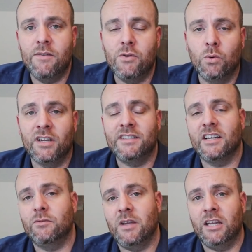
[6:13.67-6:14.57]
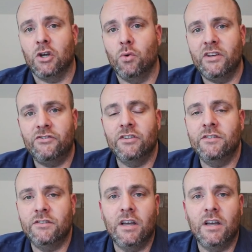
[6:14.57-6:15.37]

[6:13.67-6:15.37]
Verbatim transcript: If you want to text me any questions,